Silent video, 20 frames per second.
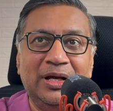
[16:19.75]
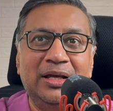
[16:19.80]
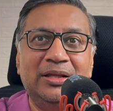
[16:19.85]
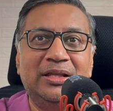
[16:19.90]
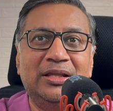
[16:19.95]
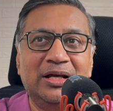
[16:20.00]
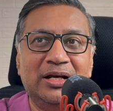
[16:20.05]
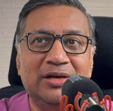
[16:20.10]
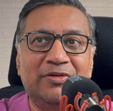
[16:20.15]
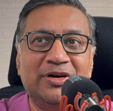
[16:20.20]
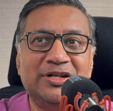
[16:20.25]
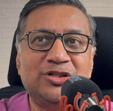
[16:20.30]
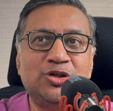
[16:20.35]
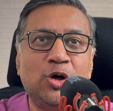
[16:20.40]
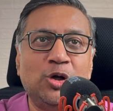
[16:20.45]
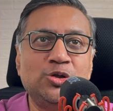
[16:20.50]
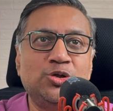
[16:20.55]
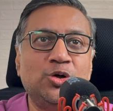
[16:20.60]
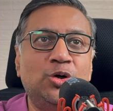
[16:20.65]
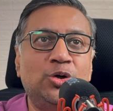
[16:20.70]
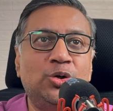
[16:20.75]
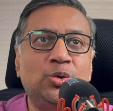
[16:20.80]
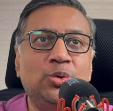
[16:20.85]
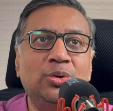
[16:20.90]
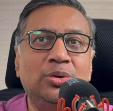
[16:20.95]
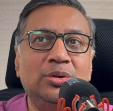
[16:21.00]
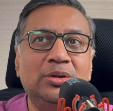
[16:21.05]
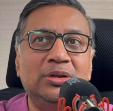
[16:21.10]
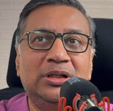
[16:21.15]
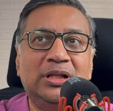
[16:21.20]
The reverse is also
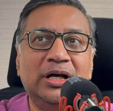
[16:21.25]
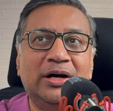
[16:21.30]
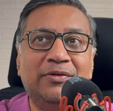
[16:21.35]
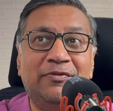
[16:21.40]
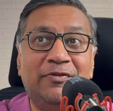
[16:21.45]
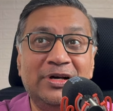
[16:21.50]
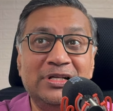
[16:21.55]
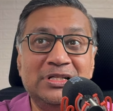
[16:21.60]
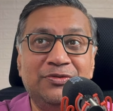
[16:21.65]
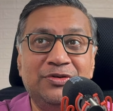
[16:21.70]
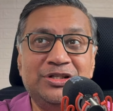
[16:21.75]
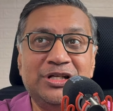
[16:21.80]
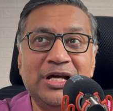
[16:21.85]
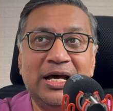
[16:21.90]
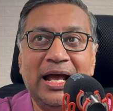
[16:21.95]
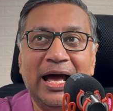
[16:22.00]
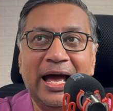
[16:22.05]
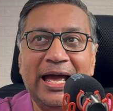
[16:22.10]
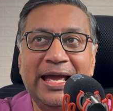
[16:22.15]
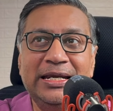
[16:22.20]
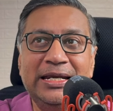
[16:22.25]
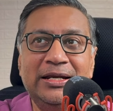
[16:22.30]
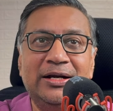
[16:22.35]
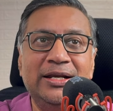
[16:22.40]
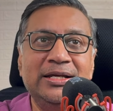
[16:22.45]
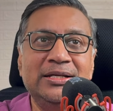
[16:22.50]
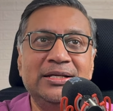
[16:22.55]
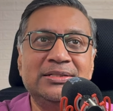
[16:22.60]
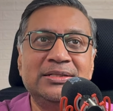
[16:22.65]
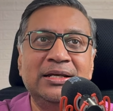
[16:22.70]
true. The ones which are high in
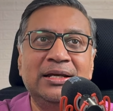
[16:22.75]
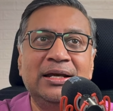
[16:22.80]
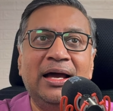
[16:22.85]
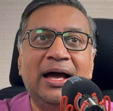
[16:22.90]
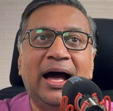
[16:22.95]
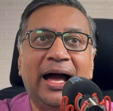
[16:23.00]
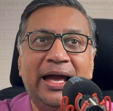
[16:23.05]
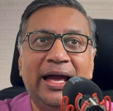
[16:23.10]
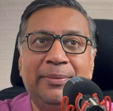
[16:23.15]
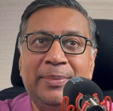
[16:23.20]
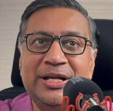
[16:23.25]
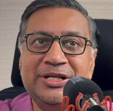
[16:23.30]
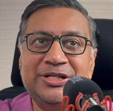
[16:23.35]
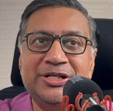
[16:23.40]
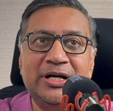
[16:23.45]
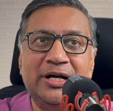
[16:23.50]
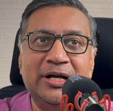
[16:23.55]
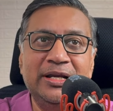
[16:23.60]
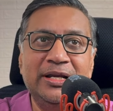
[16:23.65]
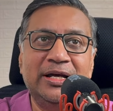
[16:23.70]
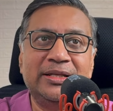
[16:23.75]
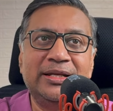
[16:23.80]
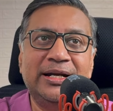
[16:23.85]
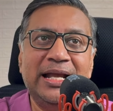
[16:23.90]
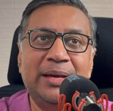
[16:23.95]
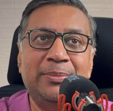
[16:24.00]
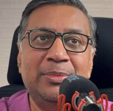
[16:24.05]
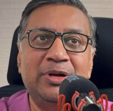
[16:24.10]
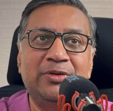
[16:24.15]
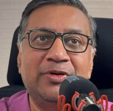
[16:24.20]
earnings, I mentioned earlier that
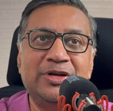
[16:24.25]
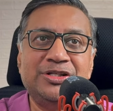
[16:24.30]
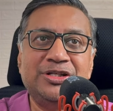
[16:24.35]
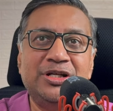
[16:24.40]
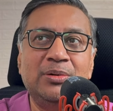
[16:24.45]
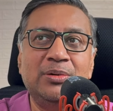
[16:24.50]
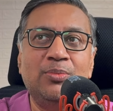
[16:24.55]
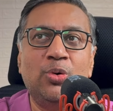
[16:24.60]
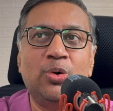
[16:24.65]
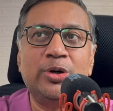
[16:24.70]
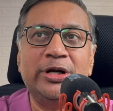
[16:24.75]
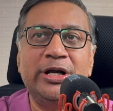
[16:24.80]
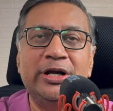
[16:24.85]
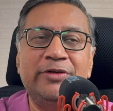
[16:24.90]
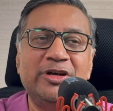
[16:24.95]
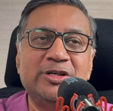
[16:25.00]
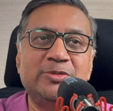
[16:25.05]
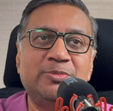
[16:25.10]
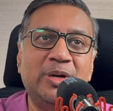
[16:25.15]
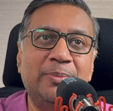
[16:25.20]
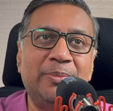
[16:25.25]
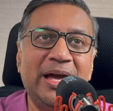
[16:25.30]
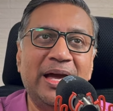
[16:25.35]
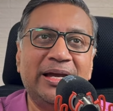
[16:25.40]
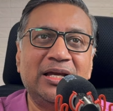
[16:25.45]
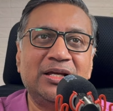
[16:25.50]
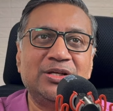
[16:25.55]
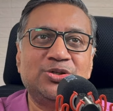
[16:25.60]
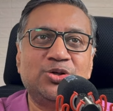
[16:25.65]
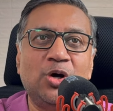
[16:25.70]
I'm investing more in investment
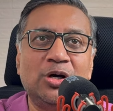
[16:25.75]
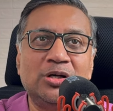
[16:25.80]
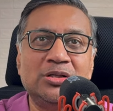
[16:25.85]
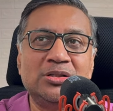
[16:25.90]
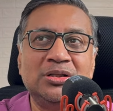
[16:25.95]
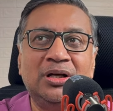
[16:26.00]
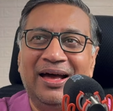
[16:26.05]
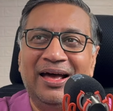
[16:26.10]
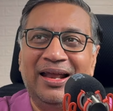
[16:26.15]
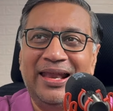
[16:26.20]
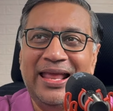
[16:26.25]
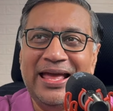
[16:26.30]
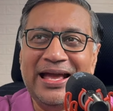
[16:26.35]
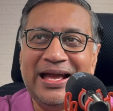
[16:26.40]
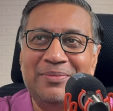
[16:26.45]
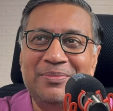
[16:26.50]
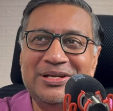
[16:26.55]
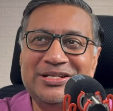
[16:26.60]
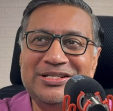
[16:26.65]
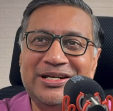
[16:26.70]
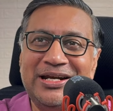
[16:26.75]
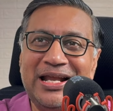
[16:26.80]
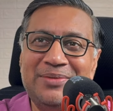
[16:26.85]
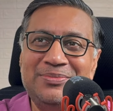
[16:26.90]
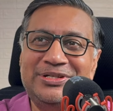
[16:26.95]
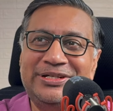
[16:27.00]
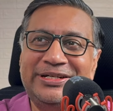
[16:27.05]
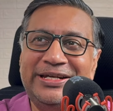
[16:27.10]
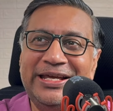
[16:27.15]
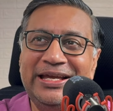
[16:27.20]
banking stocks. Like I mentioned, I'm
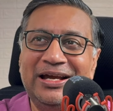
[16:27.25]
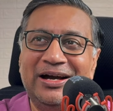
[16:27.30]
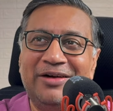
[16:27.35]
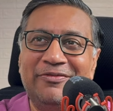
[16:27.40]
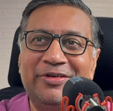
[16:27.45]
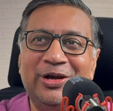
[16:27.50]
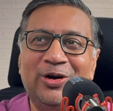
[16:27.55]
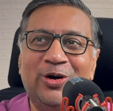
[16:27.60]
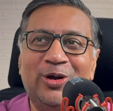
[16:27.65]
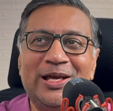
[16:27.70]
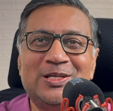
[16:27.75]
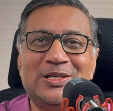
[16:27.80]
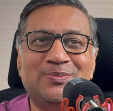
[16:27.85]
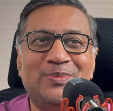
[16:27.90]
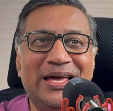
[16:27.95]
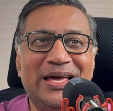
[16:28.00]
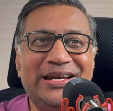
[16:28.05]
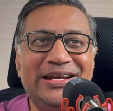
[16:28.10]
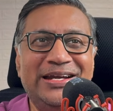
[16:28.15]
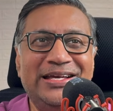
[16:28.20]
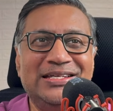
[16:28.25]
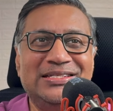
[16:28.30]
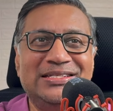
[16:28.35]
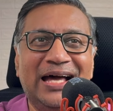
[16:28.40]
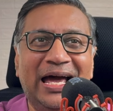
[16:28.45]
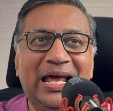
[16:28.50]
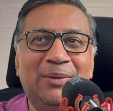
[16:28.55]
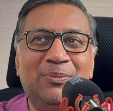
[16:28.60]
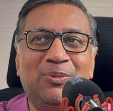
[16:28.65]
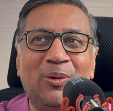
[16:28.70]
staying away on expiry days.
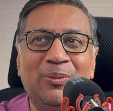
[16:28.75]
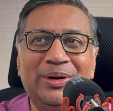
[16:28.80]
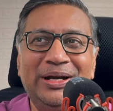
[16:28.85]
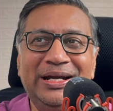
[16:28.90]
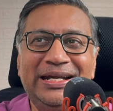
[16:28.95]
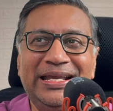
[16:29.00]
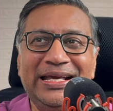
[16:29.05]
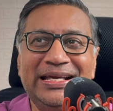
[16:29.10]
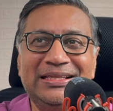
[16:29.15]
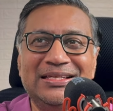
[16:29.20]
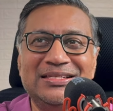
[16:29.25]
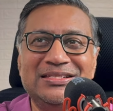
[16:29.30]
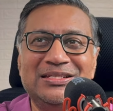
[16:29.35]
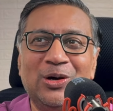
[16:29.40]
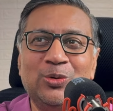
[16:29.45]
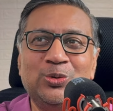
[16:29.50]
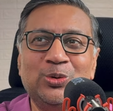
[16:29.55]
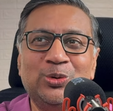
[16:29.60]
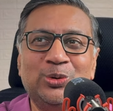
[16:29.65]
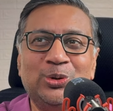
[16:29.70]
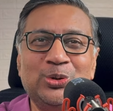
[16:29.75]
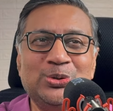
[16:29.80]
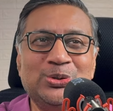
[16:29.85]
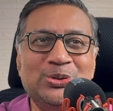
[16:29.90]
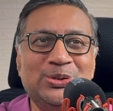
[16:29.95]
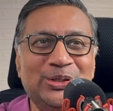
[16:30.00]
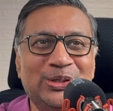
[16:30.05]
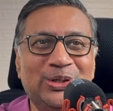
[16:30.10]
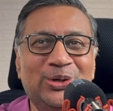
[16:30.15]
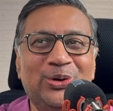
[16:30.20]
I'll probably take this down to
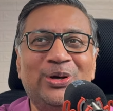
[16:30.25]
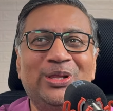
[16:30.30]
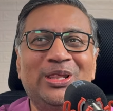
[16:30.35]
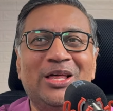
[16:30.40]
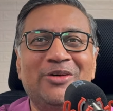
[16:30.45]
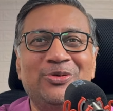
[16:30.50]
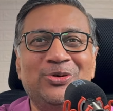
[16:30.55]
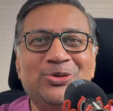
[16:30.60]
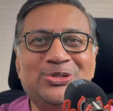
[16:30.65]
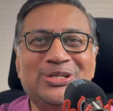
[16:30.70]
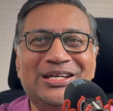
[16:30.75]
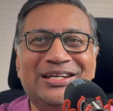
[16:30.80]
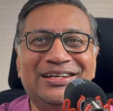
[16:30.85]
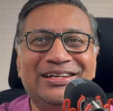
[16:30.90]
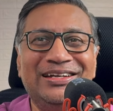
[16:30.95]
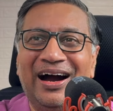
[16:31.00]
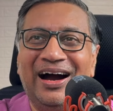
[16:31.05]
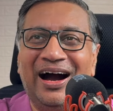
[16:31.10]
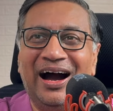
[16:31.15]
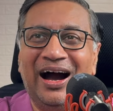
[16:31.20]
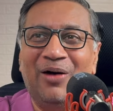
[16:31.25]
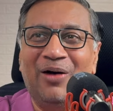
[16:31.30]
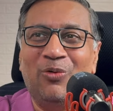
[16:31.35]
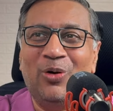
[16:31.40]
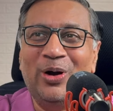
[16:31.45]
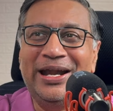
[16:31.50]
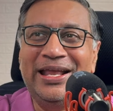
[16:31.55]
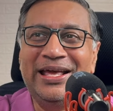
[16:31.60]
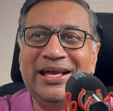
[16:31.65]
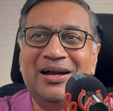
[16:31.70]
0 in the future.
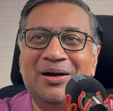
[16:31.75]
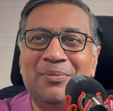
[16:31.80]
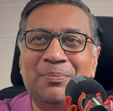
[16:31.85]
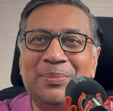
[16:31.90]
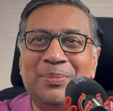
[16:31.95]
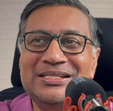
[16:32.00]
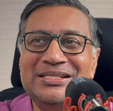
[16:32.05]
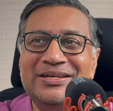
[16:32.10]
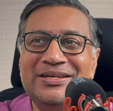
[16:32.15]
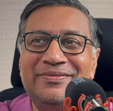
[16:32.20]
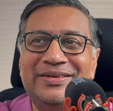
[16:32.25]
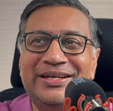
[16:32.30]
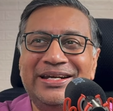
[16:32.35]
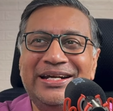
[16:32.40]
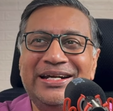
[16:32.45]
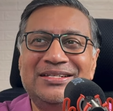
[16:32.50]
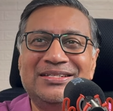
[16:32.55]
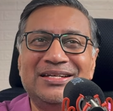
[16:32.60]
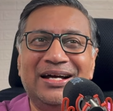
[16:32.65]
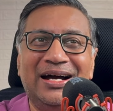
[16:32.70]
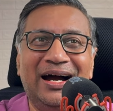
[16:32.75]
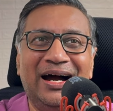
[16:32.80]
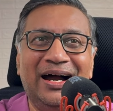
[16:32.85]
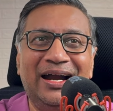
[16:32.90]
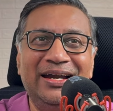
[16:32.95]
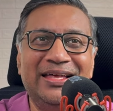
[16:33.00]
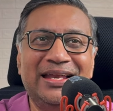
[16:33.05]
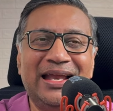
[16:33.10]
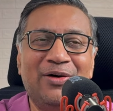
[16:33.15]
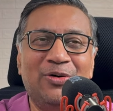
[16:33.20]
Avoiding compulsive trades.
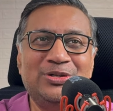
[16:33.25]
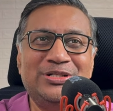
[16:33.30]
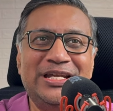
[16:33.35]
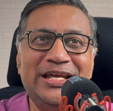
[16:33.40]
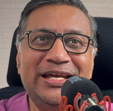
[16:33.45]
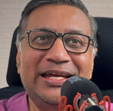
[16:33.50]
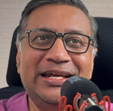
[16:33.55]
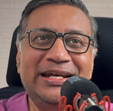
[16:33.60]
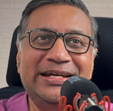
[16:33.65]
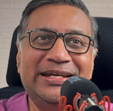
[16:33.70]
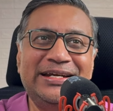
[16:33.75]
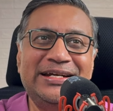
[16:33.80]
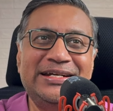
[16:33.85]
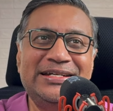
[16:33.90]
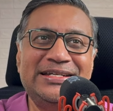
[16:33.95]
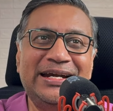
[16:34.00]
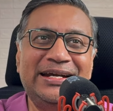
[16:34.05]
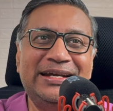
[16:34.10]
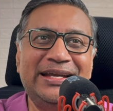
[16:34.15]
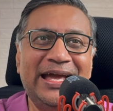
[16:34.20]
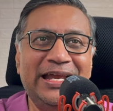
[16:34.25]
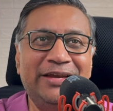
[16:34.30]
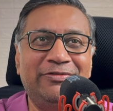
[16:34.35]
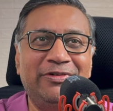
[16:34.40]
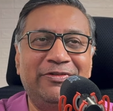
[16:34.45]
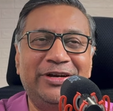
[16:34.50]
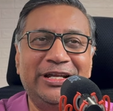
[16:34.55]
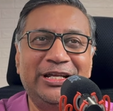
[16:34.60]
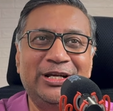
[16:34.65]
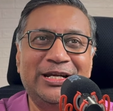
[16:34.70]
Earlier, I was taking trades at
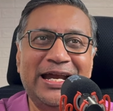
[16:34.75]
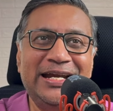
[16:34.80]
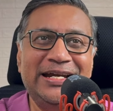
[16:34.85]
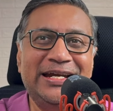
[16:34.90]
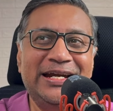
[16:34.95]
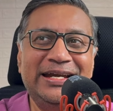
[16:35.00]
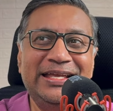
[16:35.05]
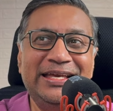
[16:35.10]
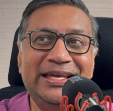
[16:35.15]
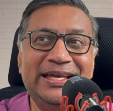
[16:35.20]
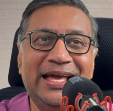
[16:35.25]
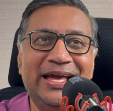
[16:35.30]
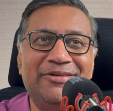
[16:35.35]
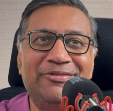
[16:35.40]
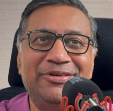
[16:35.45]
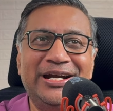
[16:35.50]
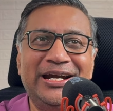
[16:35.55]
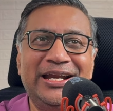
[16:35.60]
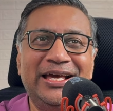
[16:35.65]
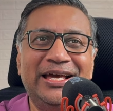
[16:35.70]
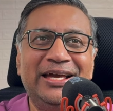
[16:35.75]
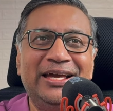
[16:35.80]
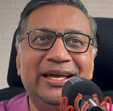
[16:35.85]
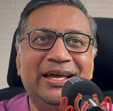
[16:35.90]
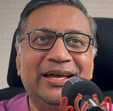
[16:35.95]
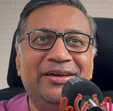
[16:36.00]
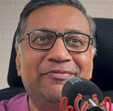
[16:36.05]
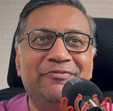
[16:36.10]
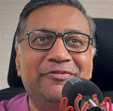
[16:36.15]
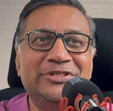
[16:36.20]
9:15, 9:30 every day,
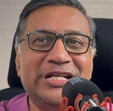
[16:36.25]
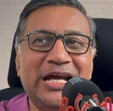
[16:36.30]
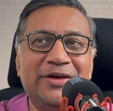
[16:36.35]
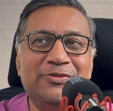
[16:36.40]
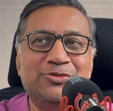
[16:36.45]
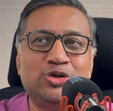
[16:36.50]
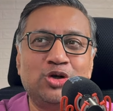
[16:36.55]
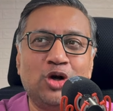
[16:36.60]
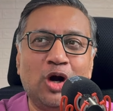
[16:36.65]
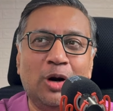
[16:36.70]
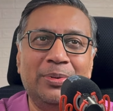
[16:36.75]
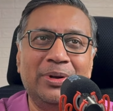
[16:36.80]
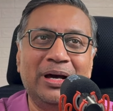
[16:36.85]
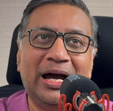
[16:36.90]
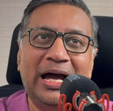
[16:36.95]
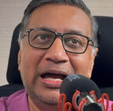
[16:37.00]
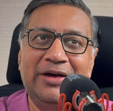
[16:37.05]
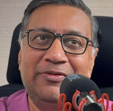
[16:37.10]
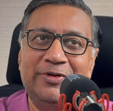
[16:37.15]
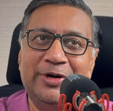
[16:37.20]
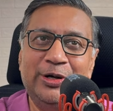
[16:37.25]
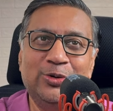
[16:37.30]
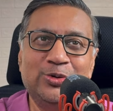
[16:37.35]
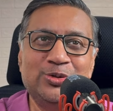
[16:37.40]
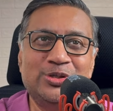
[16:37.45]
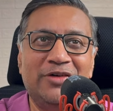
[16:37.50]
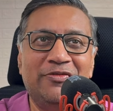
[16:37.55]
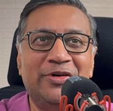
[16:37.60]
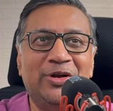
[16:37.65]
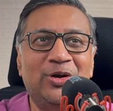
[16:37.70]
which I've stopped. I've
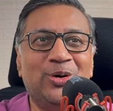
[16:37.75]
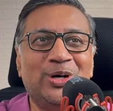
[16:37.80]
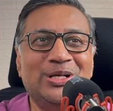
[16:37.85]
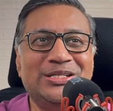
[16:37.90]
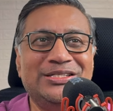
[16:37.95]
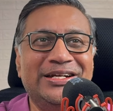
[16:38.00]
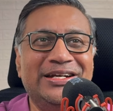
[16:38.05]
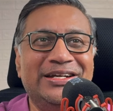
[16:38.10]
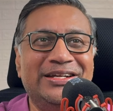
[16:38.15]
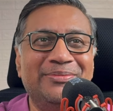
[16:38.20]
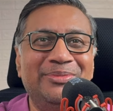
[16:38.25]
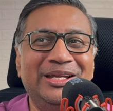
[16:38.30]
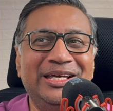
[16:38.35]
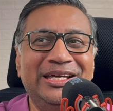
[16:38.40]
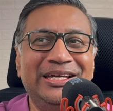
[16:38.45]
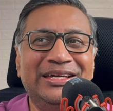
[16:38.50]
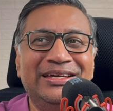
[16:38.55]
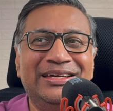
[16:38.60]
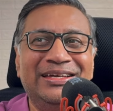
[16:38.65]
reduced FNO considerably.